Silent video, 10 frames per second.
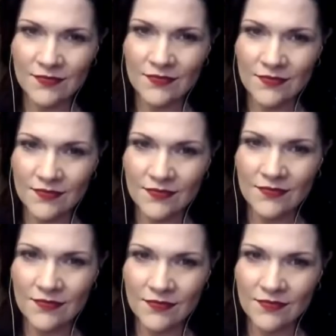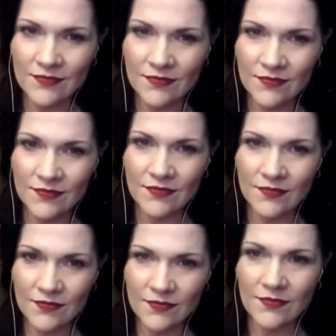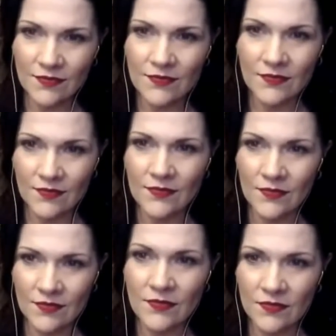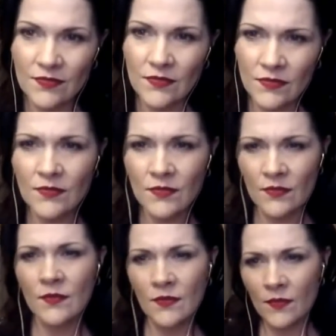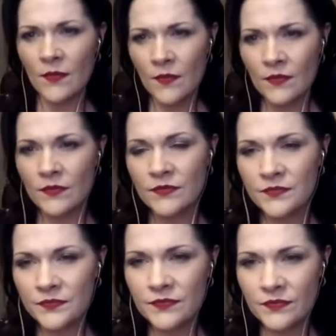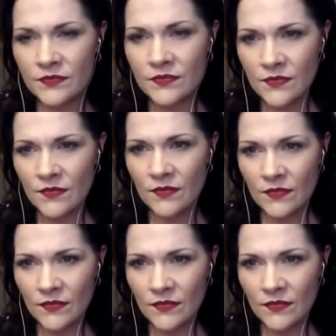(not speaking)